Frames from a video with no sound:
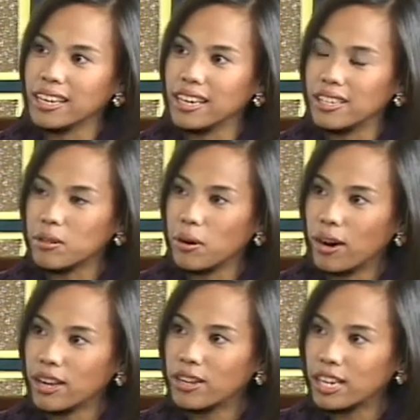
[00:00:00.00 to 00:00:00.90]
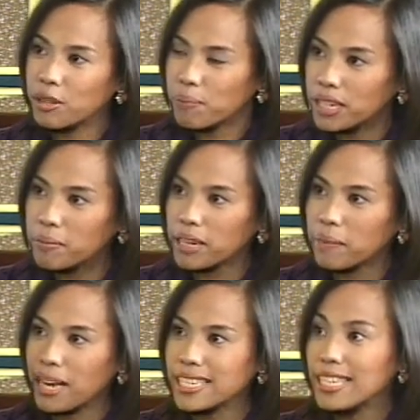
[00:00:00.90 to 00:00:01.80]
Yeah, so you need to build up the
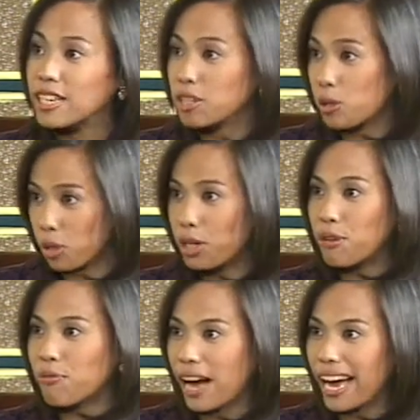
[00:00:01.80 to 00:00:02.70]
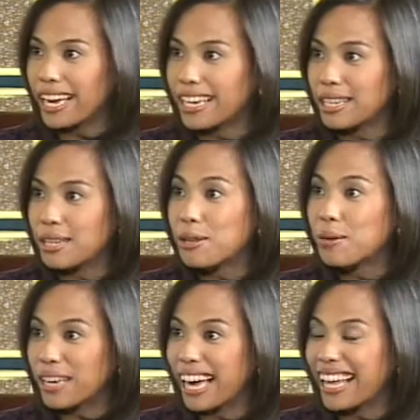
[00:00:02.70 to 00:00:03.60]
capacity, you need to certify that you
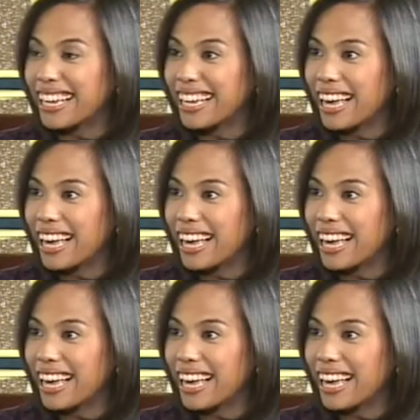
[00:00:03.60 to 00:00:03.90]
can...